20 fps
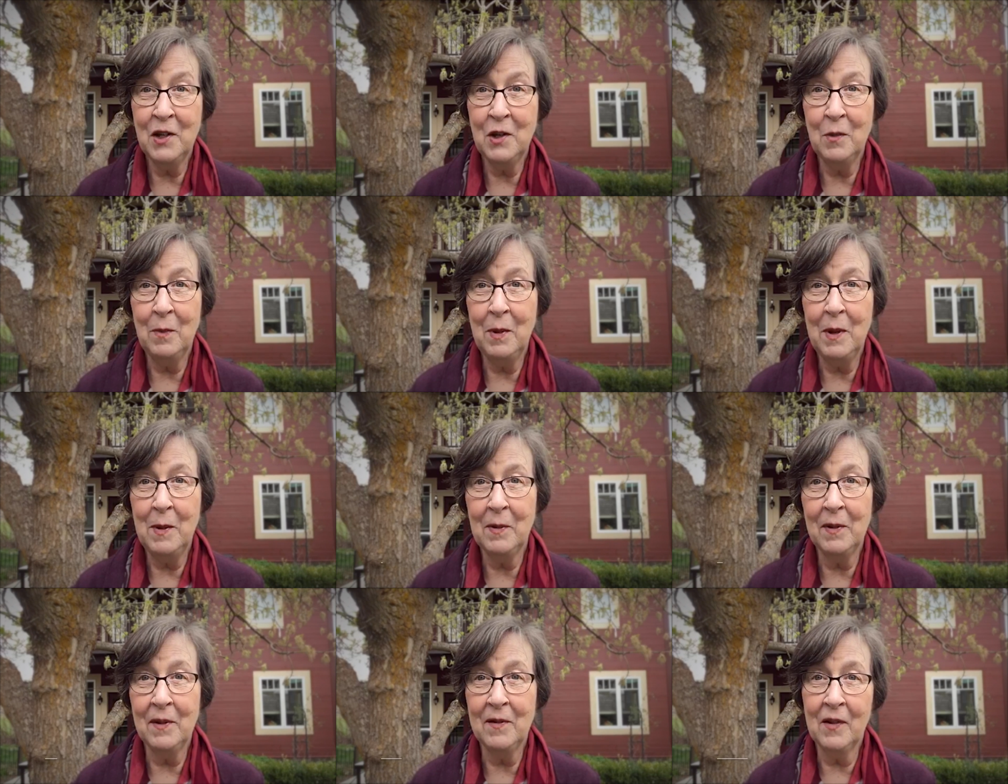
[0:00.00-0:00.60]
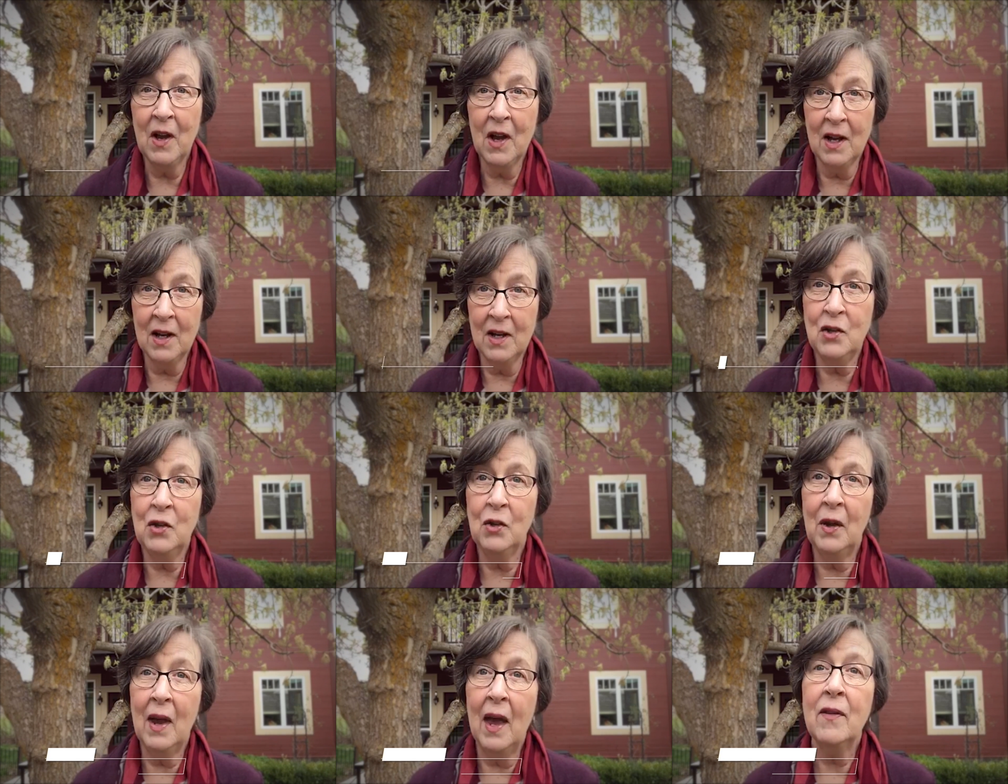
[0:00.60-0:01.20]
you, people of God, as
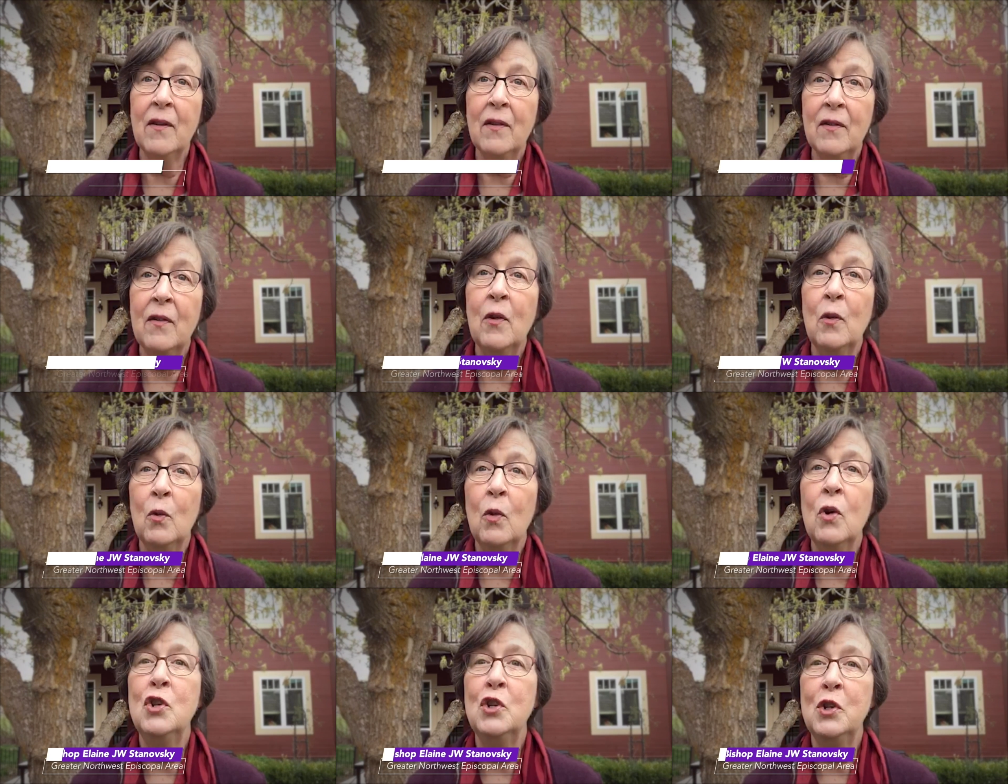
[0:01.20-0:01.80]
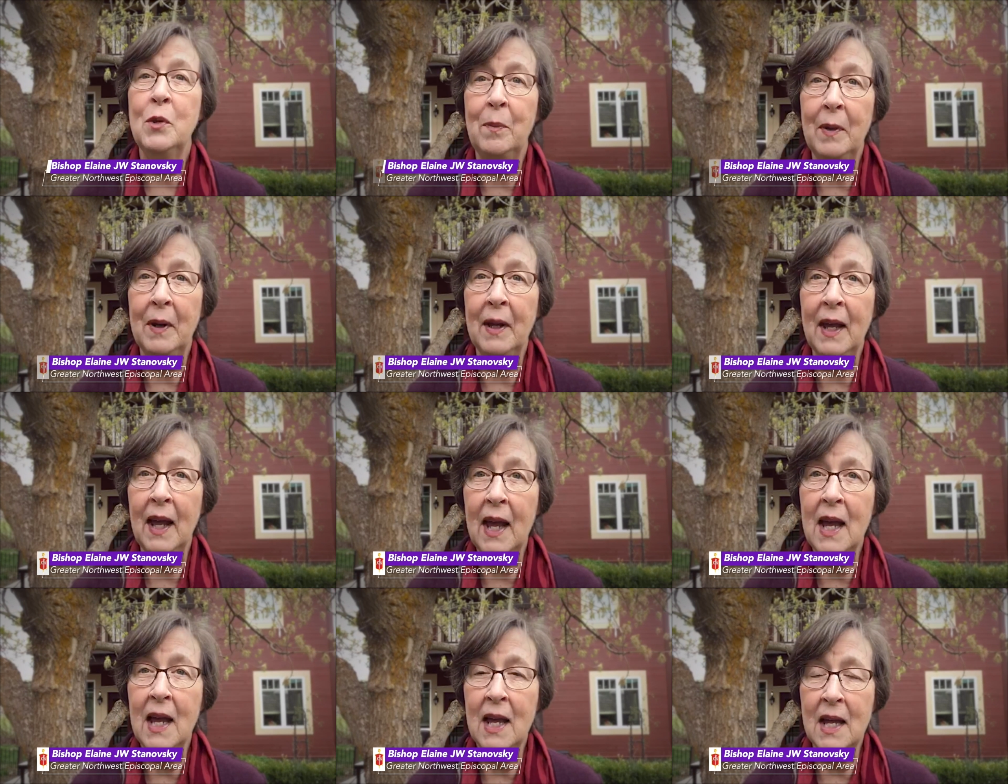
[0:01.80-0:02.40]
you gather for worship
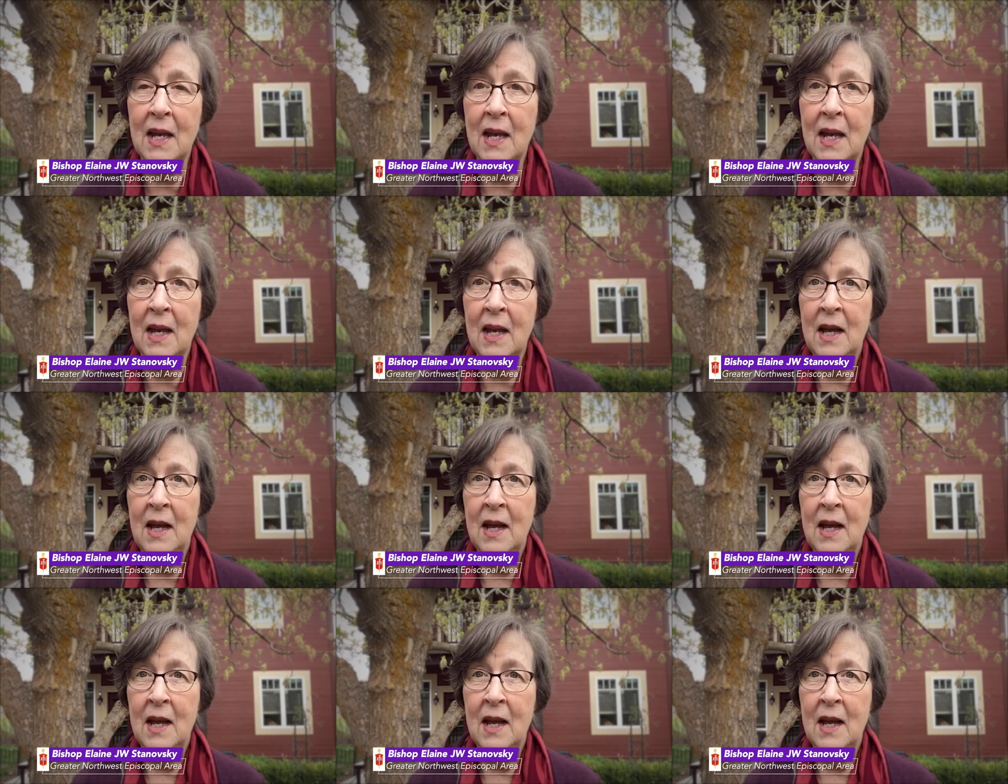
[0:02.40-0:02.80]
again